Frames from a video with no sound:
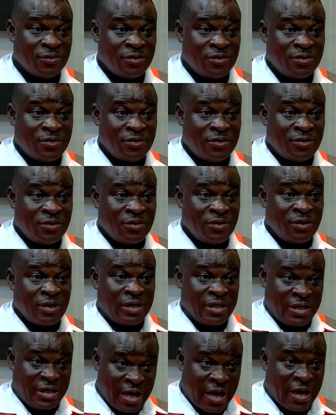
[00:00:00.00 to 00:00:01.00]
Okay.
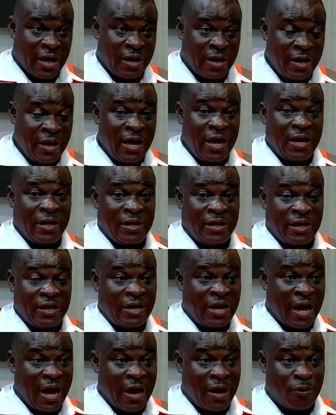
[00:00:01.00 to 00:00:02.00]
Yeah. And then
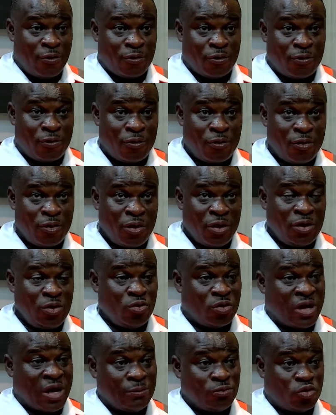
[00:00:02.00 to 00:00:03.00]
now, no, you
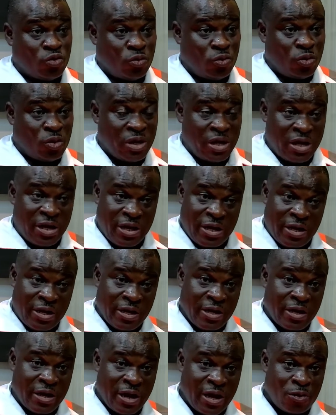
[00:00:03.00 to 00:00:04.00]
come to
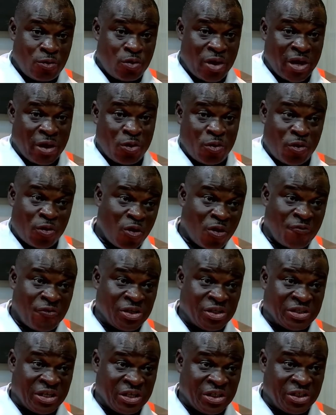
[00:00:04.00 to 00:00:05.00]
uh, how do I like a recovery
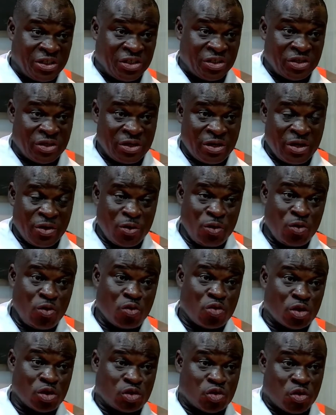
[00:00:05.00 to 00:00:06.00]
stage. You do
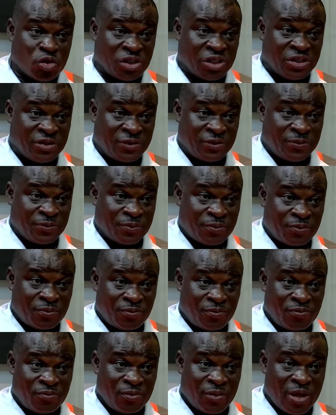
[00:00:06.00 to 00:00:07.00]
construction,
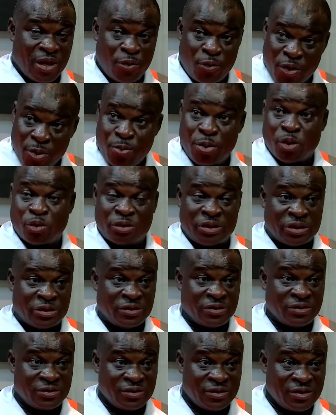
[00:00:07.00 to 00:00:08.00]
rebuilding.
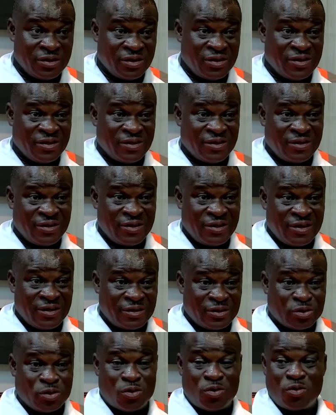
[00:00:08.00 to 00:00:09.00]

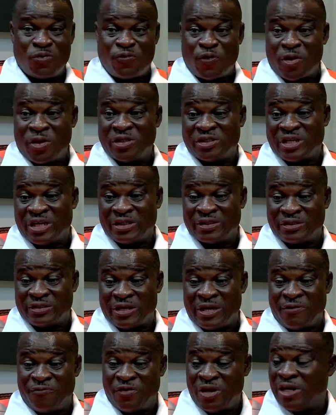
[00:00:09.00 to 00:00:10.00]
So, for instance,
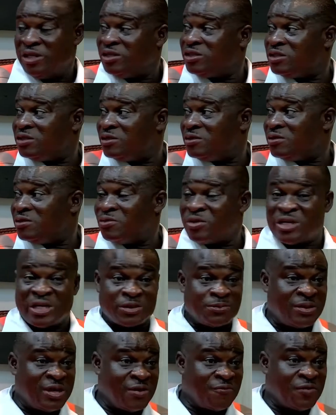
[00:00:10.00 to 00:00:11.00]
a village which has
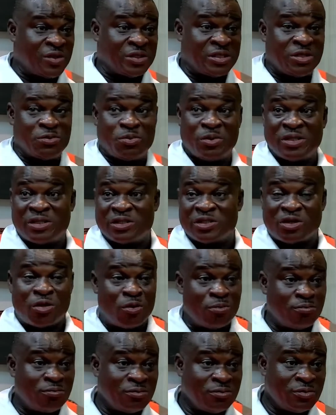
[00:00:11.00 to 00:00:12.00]
been affected with
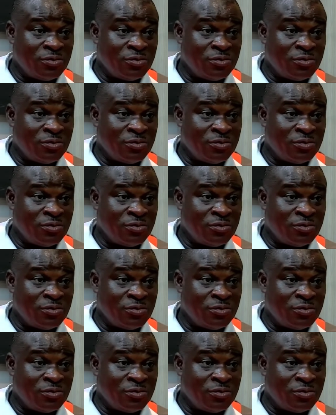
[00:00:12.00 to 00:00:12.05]
storm